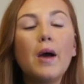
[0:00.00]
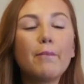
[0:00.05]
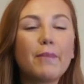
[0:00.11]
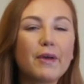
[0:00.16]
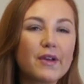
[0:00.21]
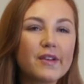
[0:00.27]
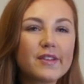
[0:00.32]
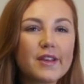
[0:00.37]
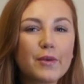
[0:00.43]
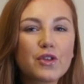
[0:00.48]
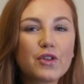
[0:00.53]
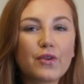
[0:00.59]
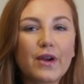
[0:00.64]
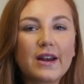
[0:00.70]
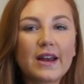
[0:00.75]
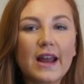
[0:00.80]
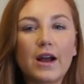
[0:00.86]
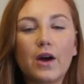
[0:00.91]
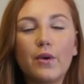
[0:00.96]
because they were
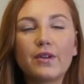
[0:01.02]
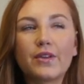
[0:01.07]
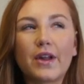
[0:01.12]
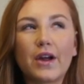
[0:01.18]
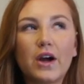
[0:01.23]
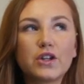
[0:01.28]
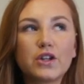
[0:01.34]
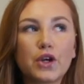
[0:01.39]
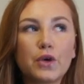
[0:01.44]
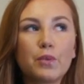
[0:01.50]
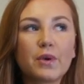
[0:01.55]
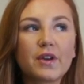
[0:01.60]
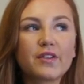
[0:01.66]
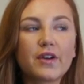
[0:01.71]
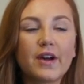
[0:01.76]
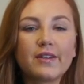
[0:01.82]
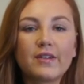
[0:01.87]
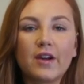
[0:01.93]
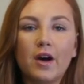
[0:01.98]
straight leg I was like I don't want to
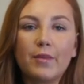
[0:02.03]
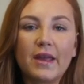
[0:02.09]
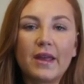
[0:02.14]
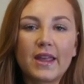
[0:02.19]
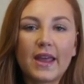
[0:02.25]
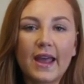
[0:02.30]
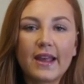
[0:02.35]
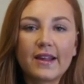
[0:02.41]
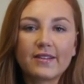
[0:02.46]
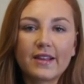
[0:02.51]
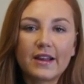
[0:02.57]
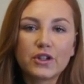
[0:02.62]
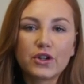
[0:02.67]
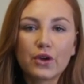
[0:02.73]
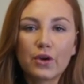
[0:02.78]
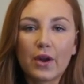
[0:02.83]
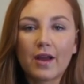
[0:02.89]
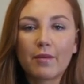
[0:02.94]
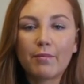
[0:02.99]
size up in case they're
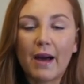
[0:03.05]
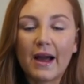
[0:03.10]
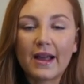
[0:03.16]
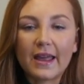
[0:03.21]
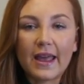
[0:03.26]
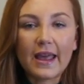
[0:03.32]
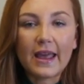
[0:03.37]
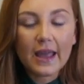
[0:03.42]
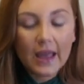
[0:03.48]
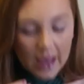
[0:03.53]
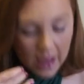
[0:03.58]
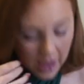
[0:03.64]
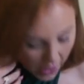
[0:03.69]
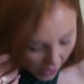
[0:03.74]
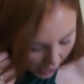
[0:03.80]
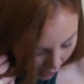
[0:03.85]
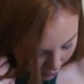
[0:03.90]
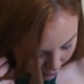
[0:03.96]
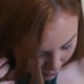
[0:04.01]
too like baggy
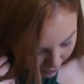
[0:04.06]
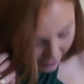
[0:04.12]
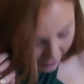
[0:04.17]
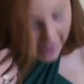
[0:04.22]
um, but